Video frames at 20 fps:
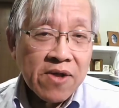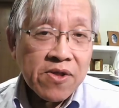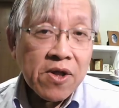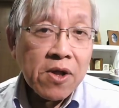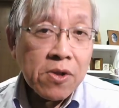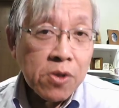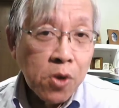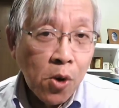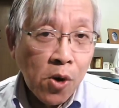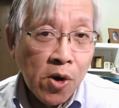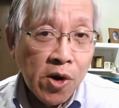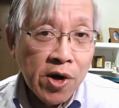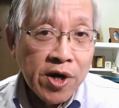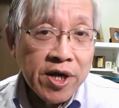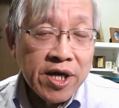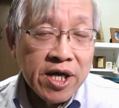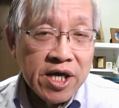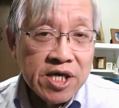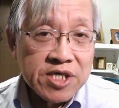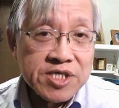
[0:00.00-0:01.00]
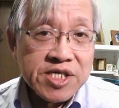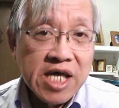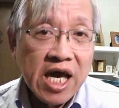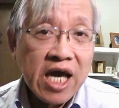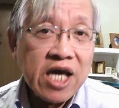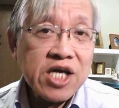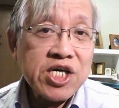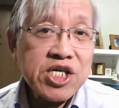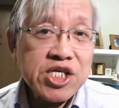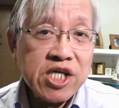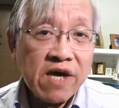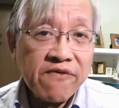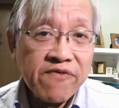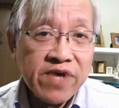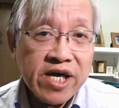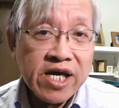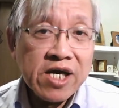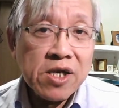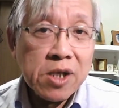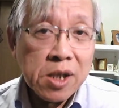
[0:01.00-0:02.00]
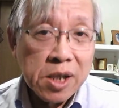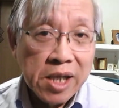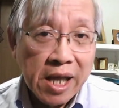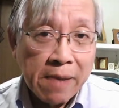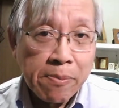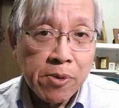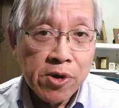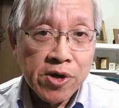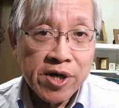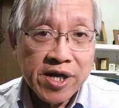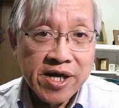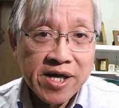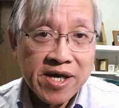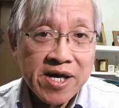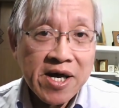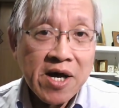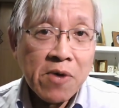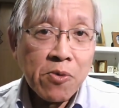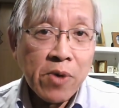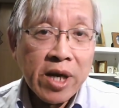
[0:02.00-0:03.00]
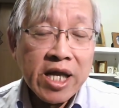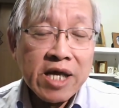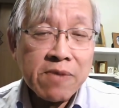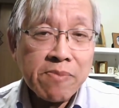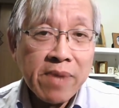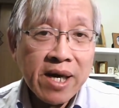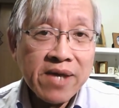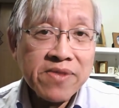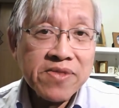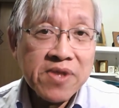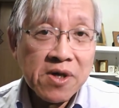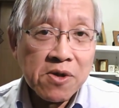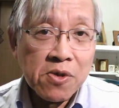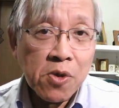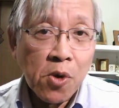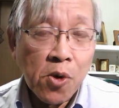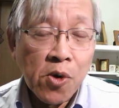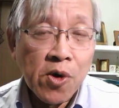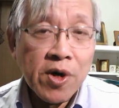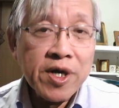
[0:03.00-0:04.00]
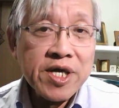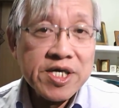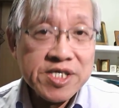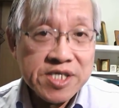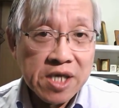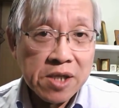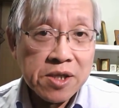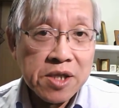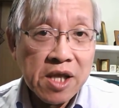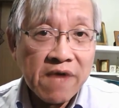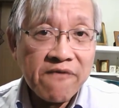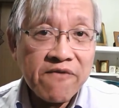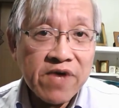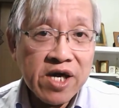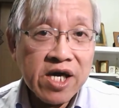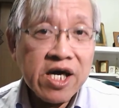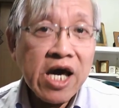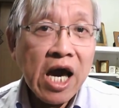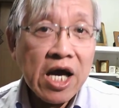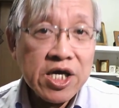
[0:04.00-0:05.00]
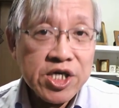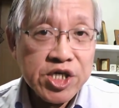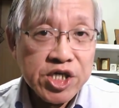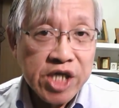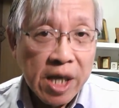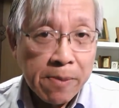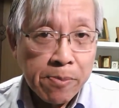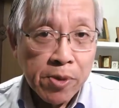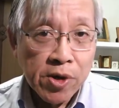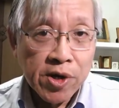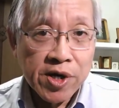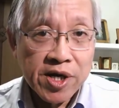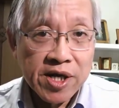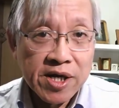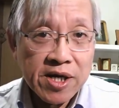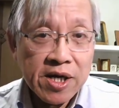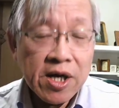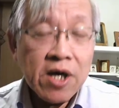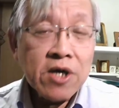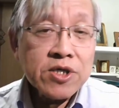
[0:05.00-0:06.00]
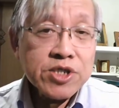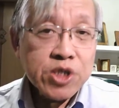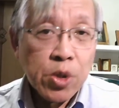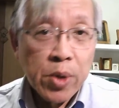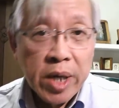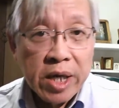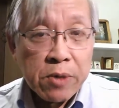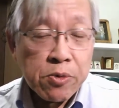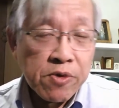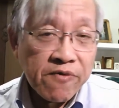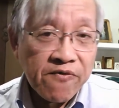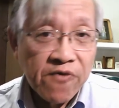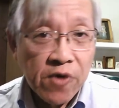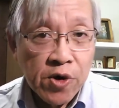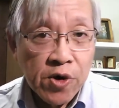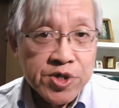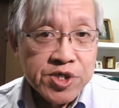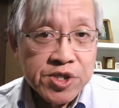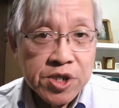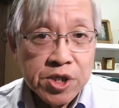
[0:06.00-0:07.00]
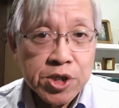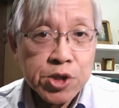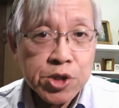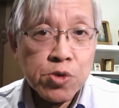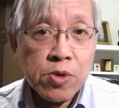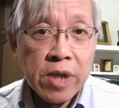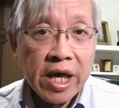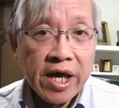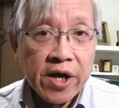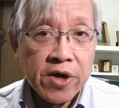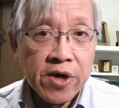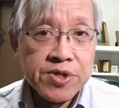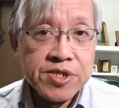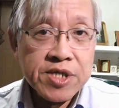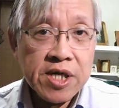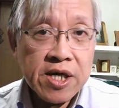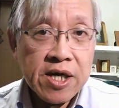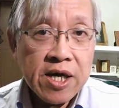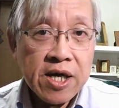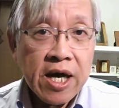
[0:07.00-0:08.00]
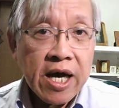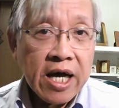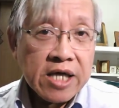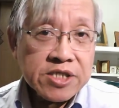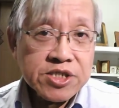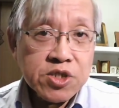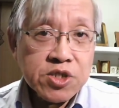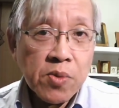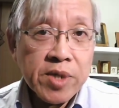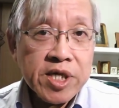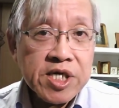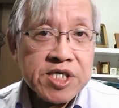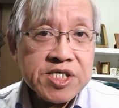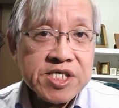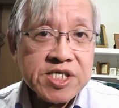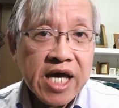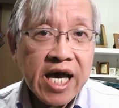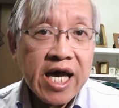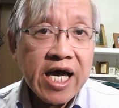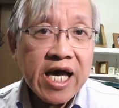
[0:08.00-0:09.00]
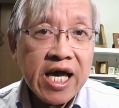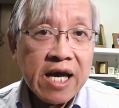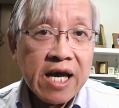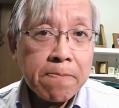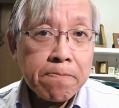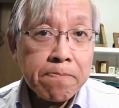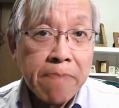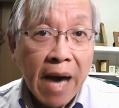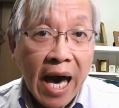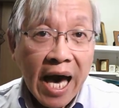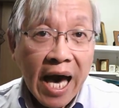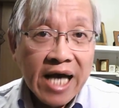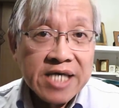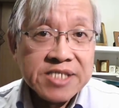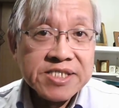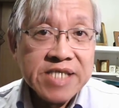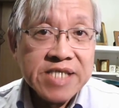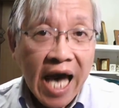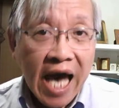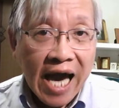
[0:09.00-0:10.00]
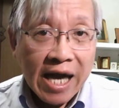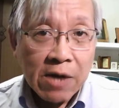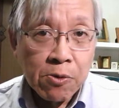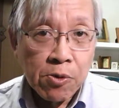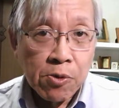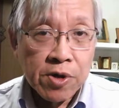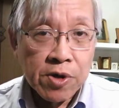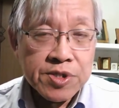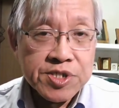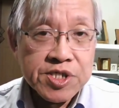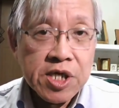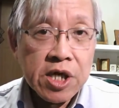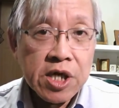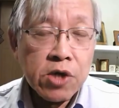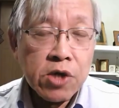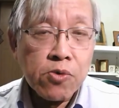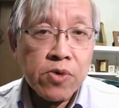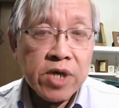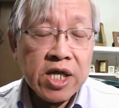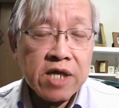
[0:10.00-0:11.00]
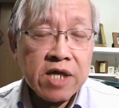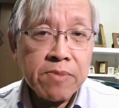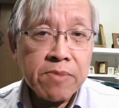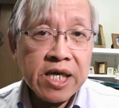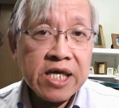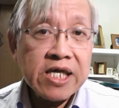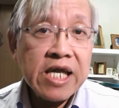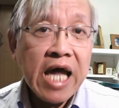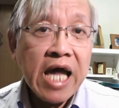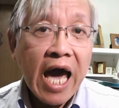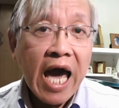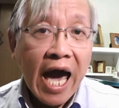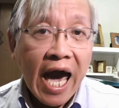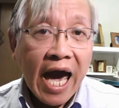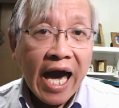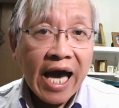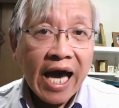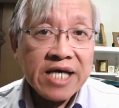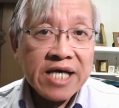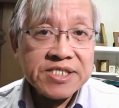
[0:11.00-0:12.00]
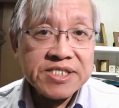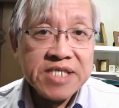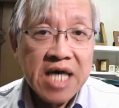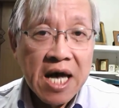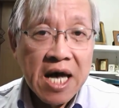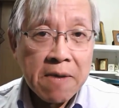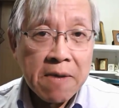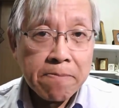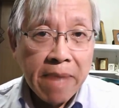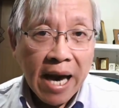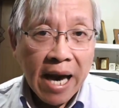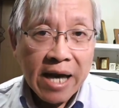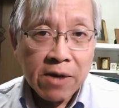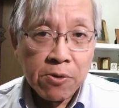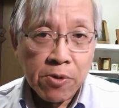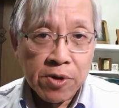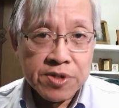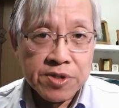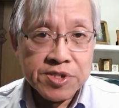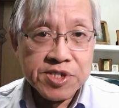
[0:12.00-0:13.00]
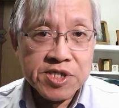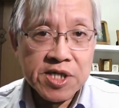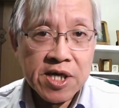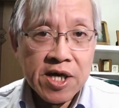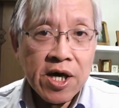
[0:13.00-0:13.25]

the Lord is a shoving leopard, when he meant the Lord is a loving shepherd. So he reversed the 2 letters. And so when you say Bassackwards, you really mean ass backwards.